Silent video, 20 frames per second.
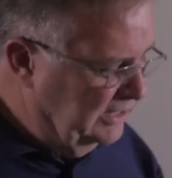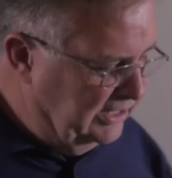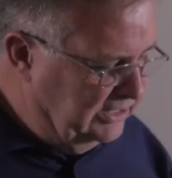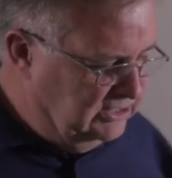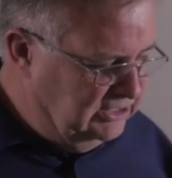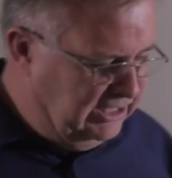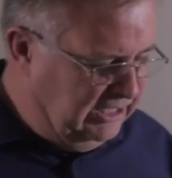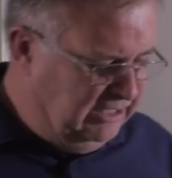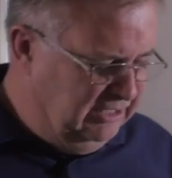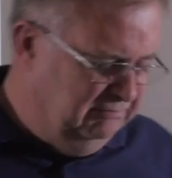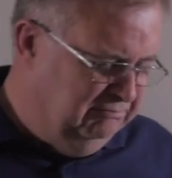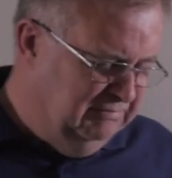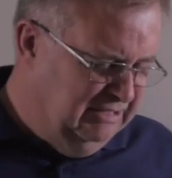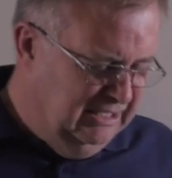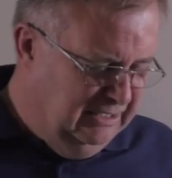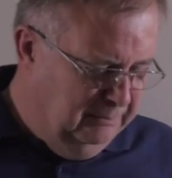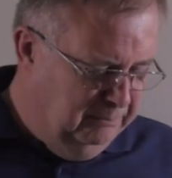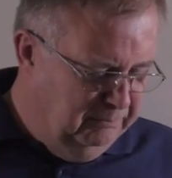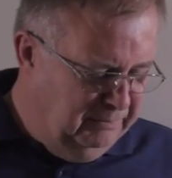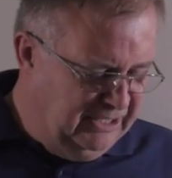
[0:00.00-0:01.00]
they're saying
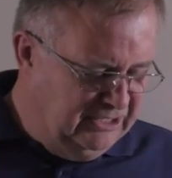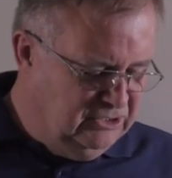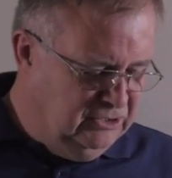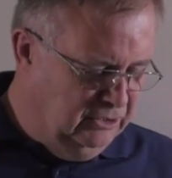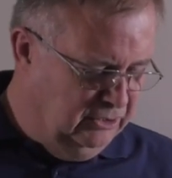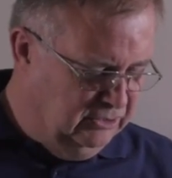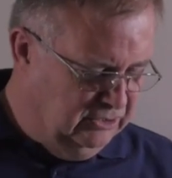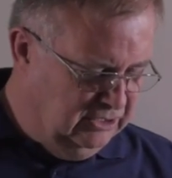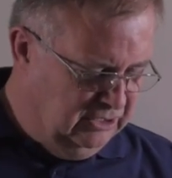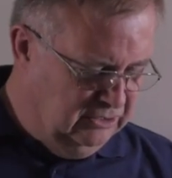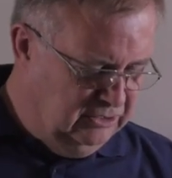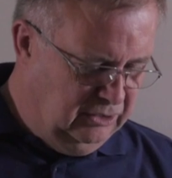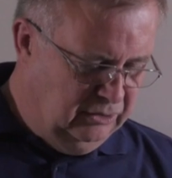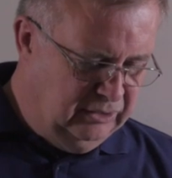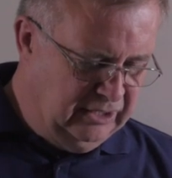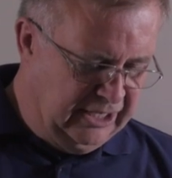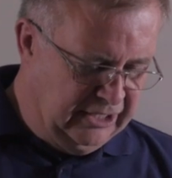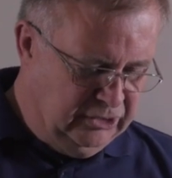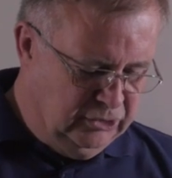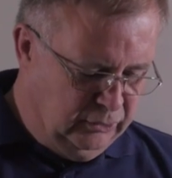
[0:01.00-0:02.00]
best not to do
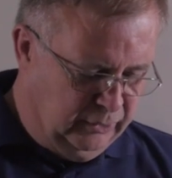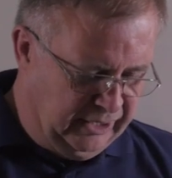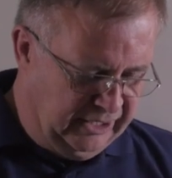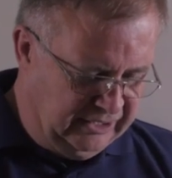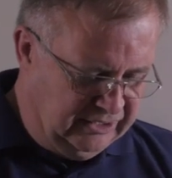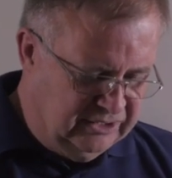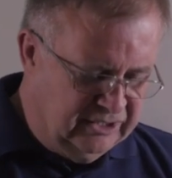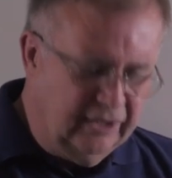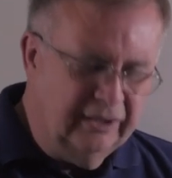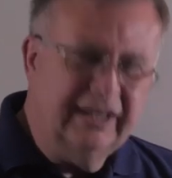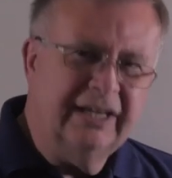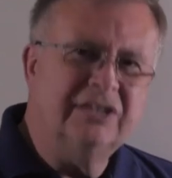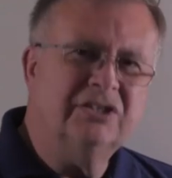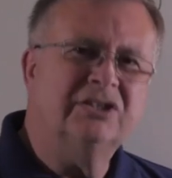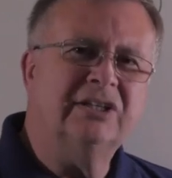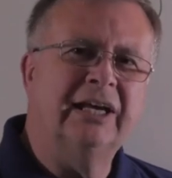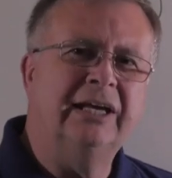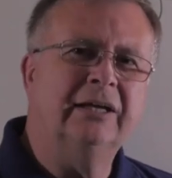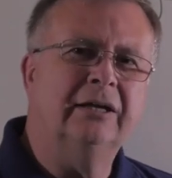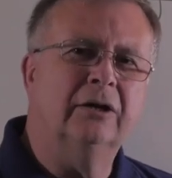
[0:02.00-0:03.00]
that twice. So let's
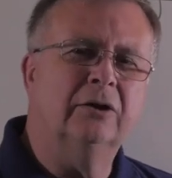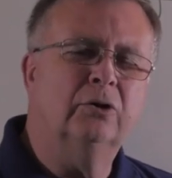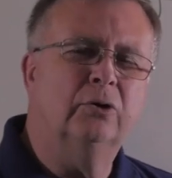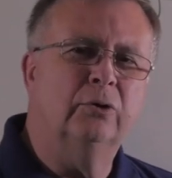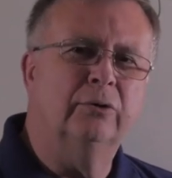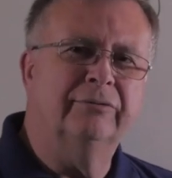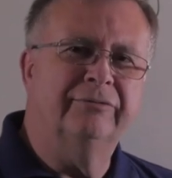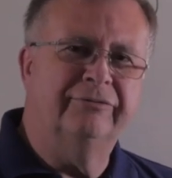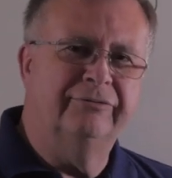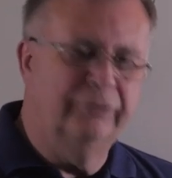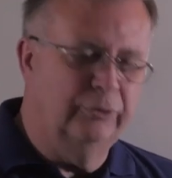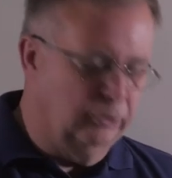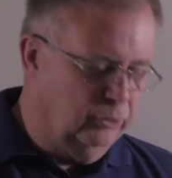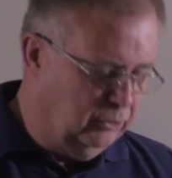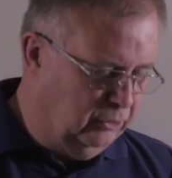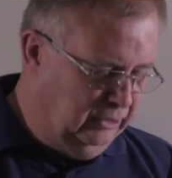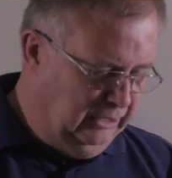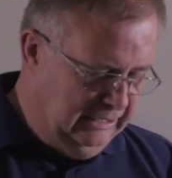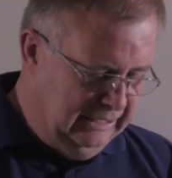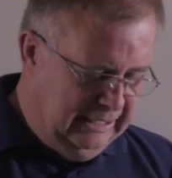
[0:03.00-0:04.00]
take a chord
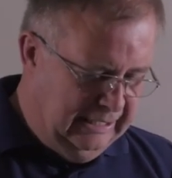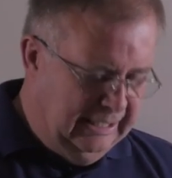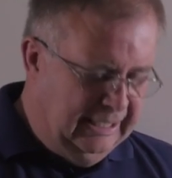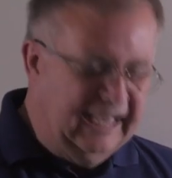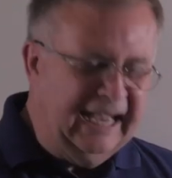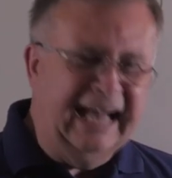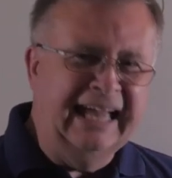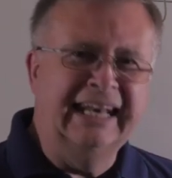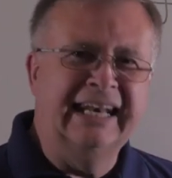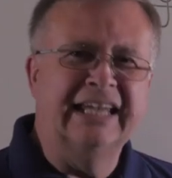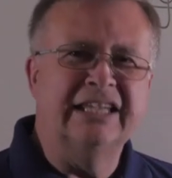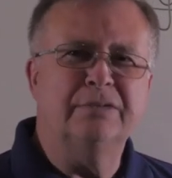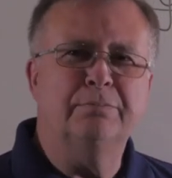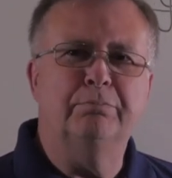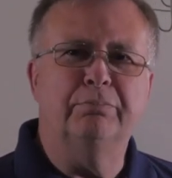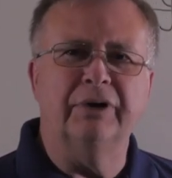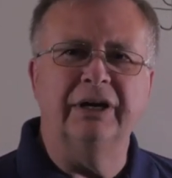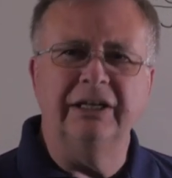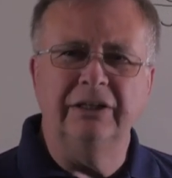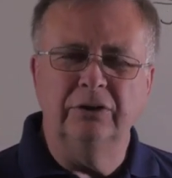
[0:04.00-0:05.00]
4 and let's
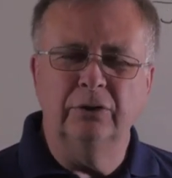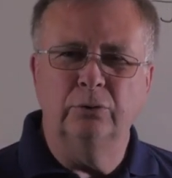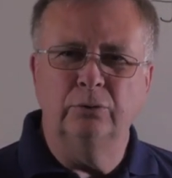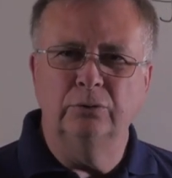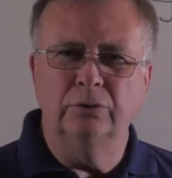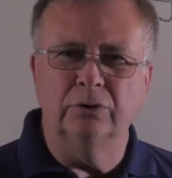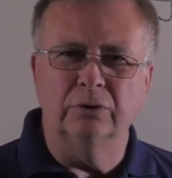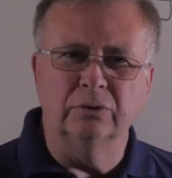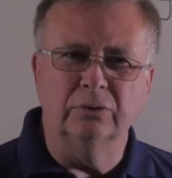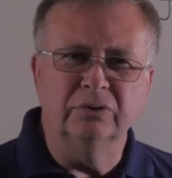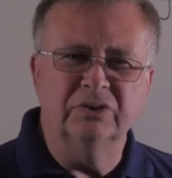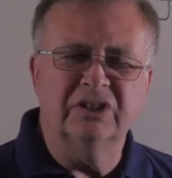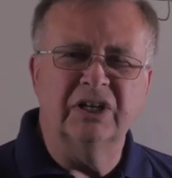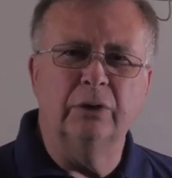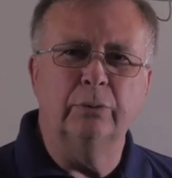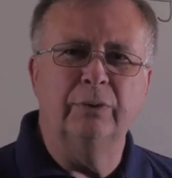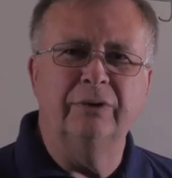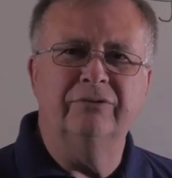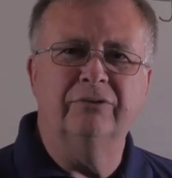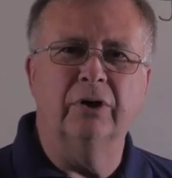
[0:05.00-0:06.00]
break the rule.
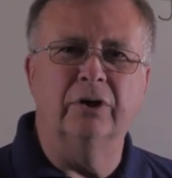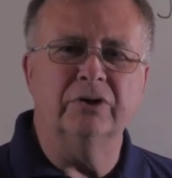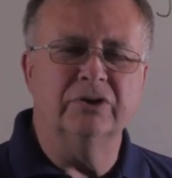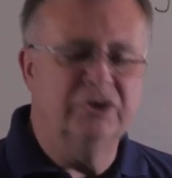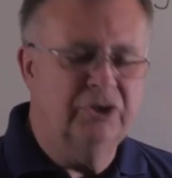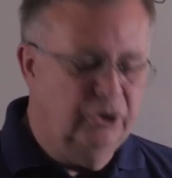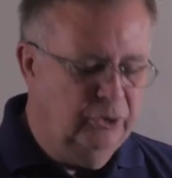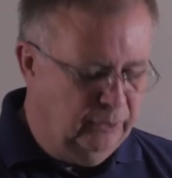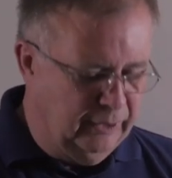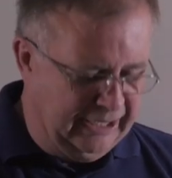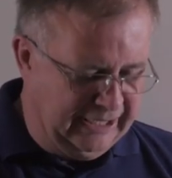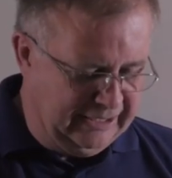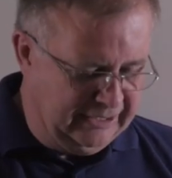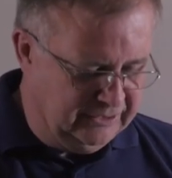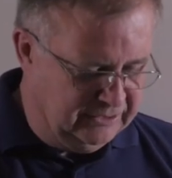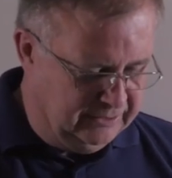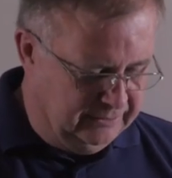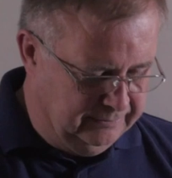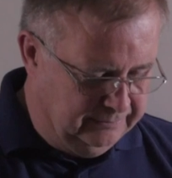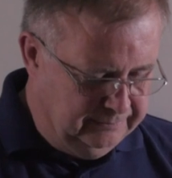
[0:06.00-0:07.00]
So we've got two
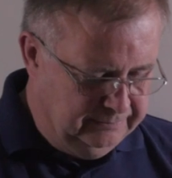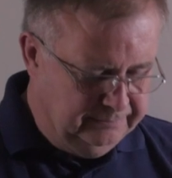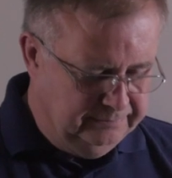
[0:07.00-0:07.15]
A's.